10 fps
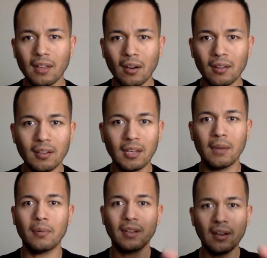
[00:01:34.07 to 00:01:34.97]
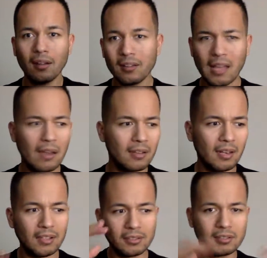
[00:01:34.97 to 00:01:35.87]
all the labor, get all the
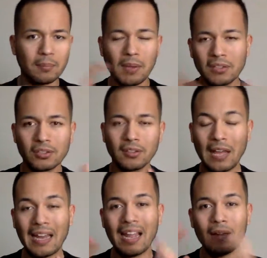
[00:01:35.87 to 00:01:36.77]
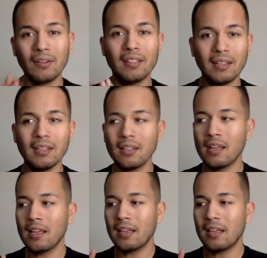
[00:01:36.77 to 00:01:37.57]
calculations, and make sure that everything